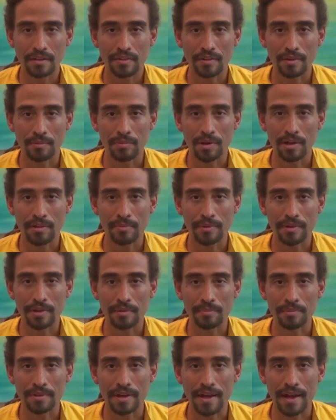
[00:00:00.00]
that breath
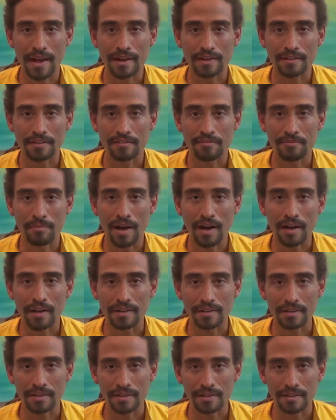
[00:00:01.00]
becomes an act of
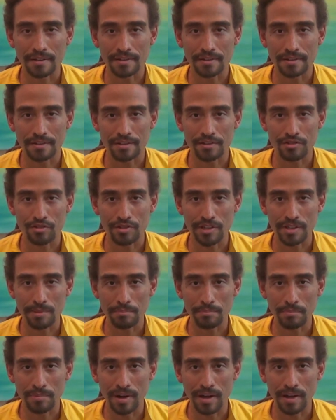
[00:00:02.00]
mind, it's a
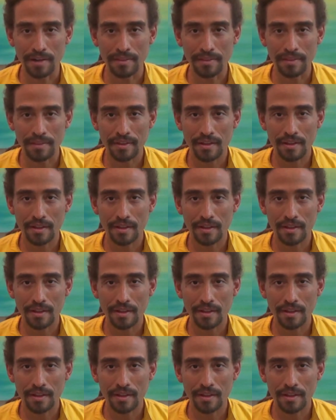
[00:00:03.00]
dream breath,